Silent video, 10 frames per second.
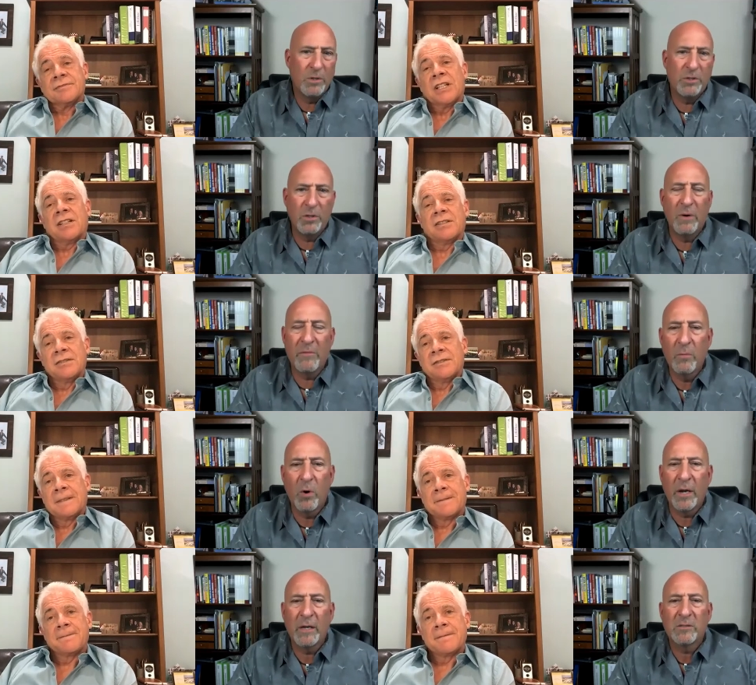Speaker 1: you yeah. do every
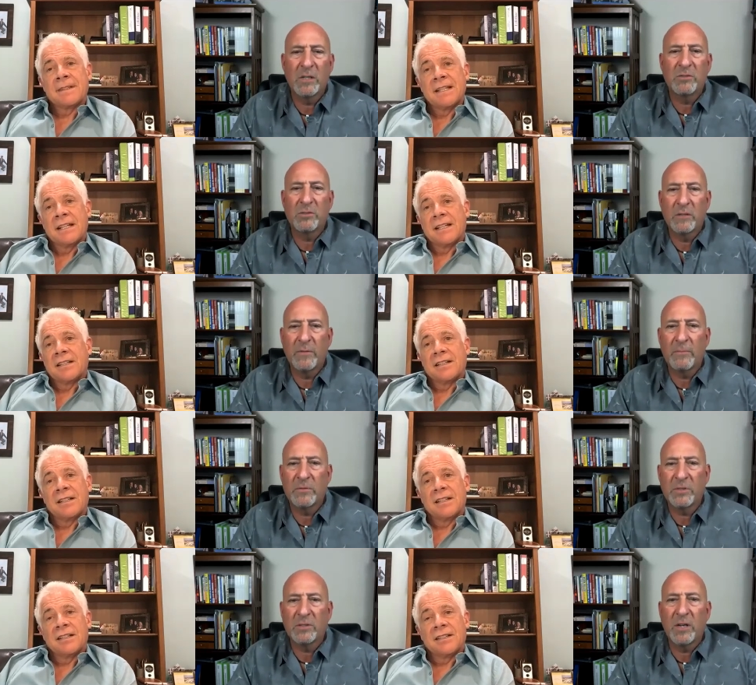morning? Set yourself up
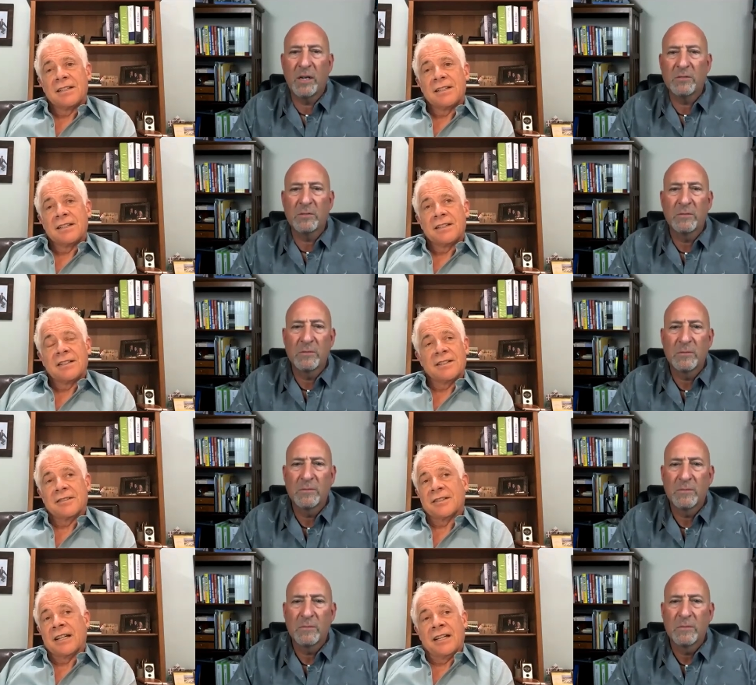for success.
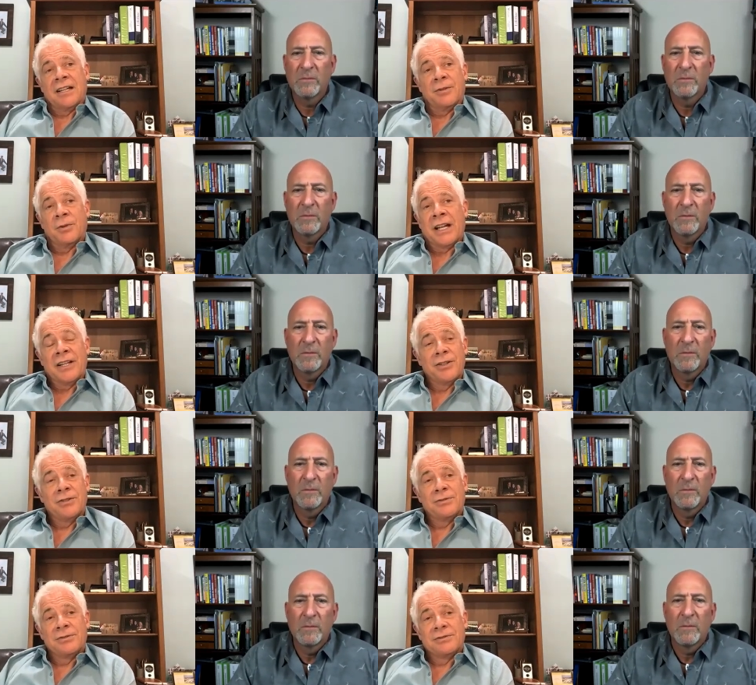
Speaker 2: Uh, what I
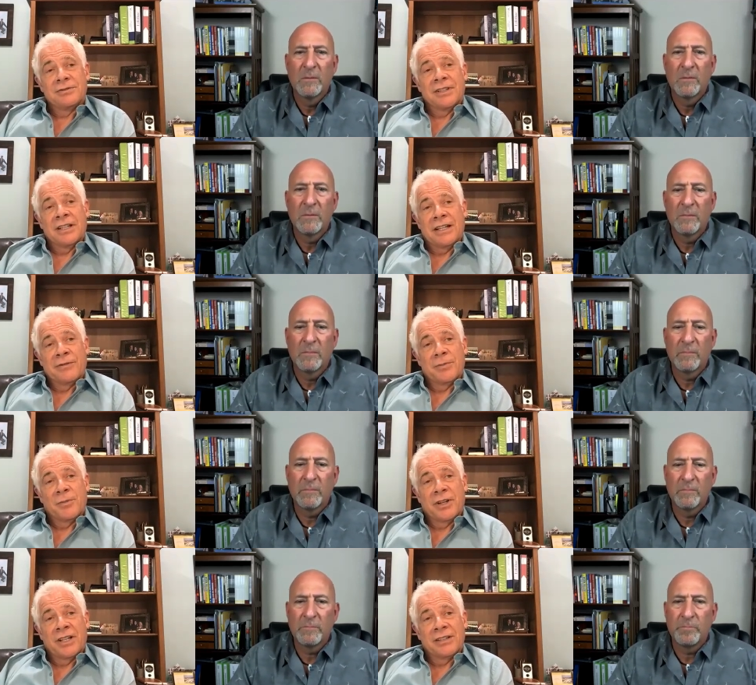do every
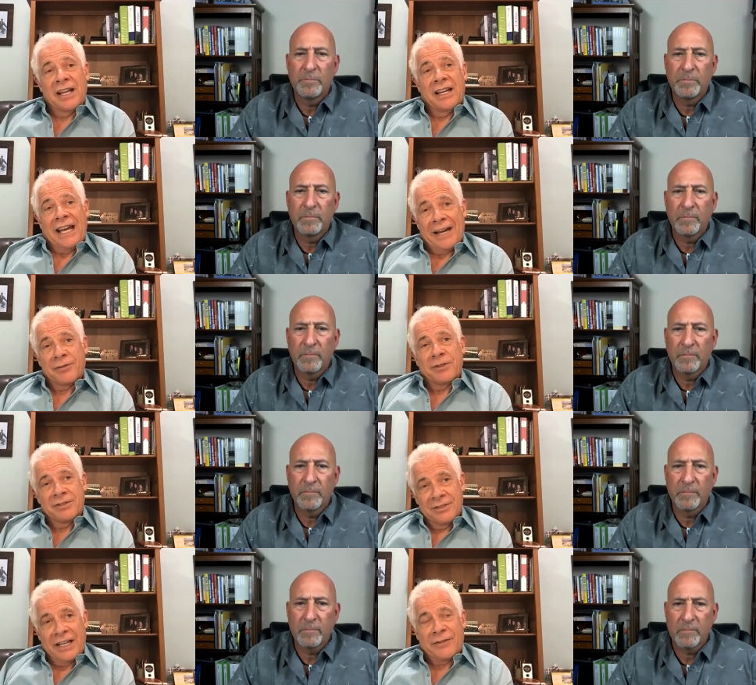morning
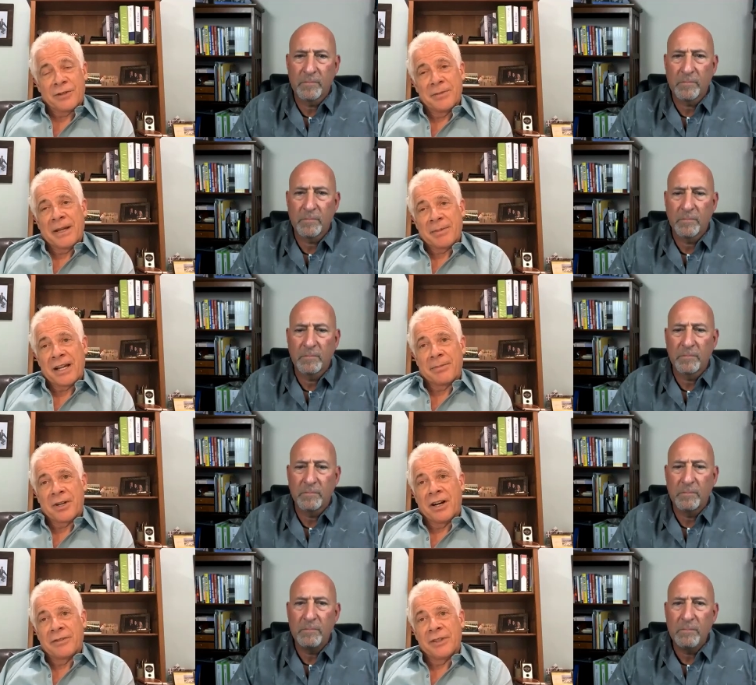after after I make my cup of
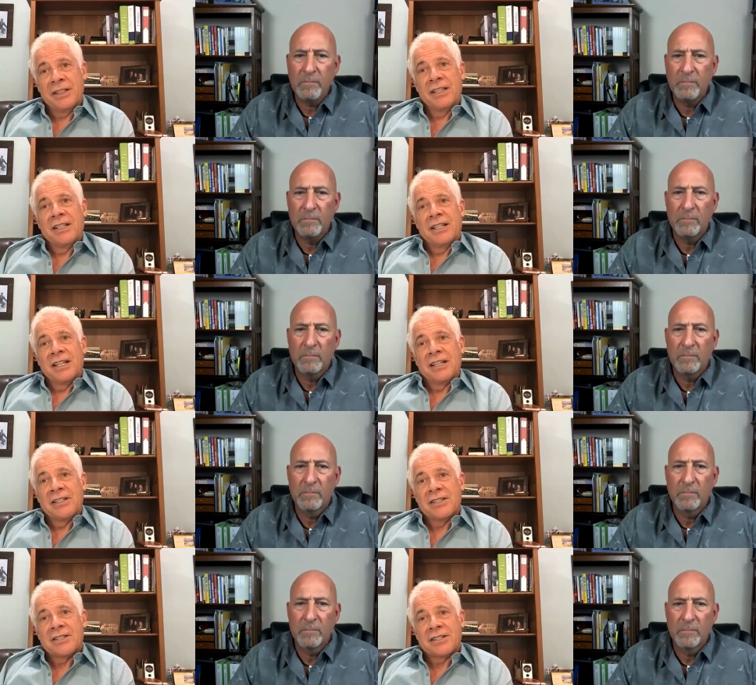coffee
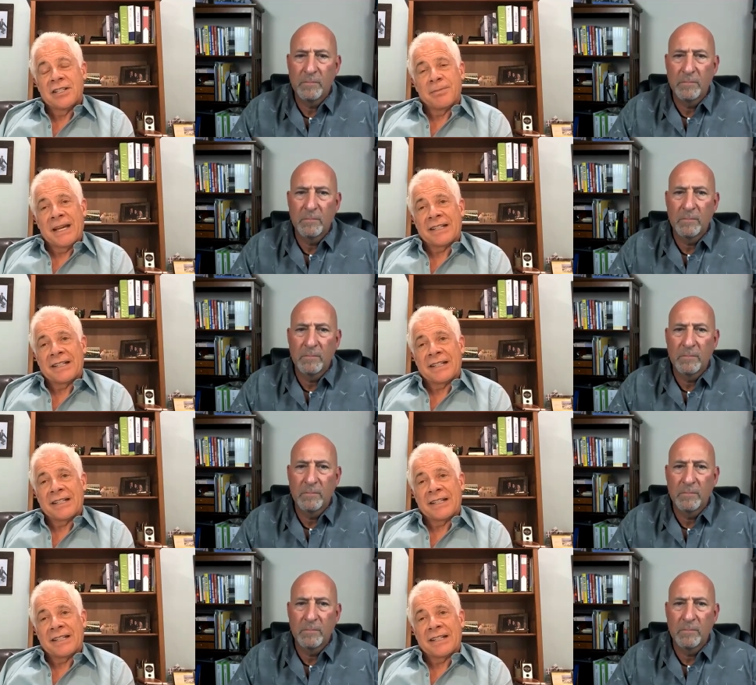is sit back